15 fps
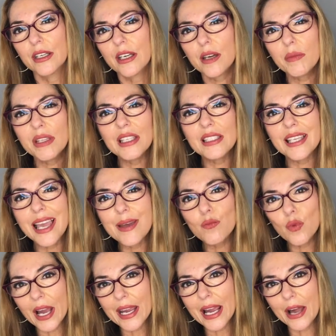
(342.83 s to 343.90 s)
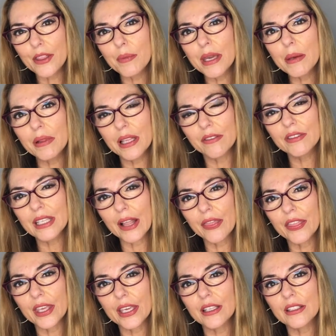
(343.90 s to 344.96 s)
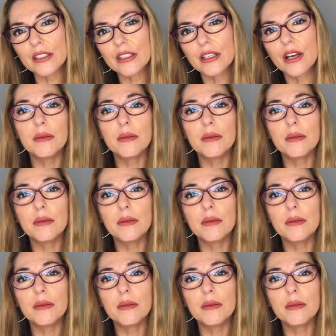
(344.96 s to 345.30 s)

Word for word: I mean the same way other people have done things,